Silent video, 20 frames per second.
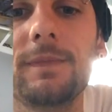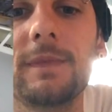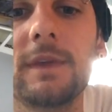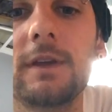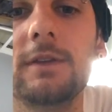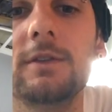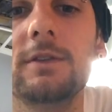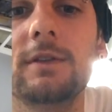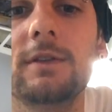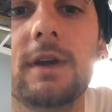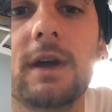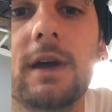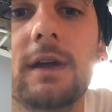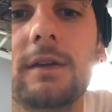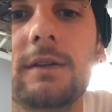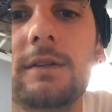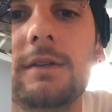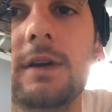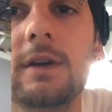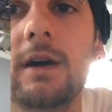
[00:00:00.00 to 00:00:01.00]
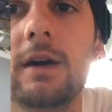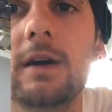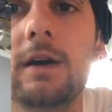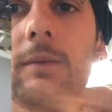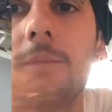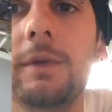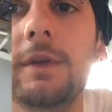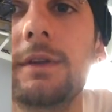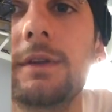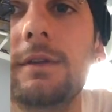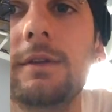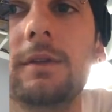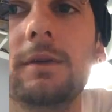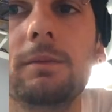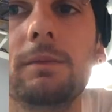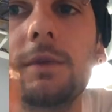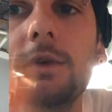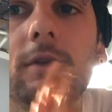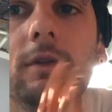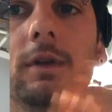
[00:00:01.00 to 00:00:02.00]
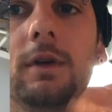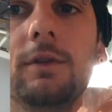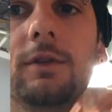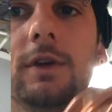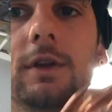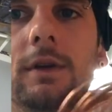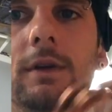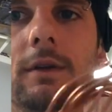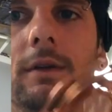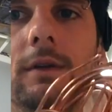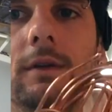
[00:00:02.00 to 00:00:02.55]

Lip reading: and just kind of tuck them into the middle of it.